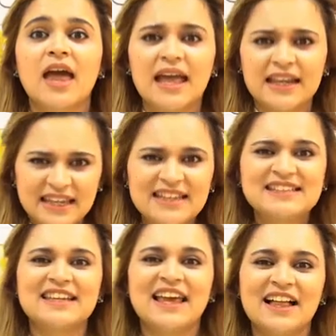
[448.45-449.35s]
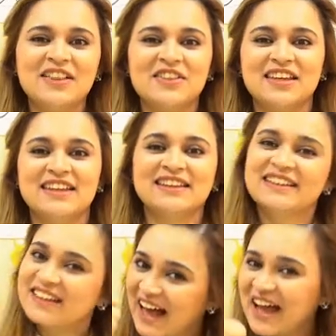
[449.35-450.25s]
and eating healthy.
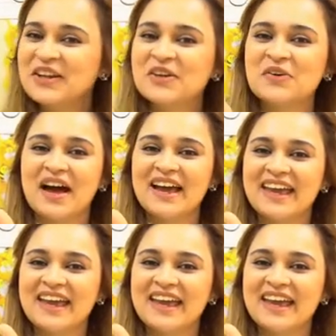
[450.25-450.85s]
I know I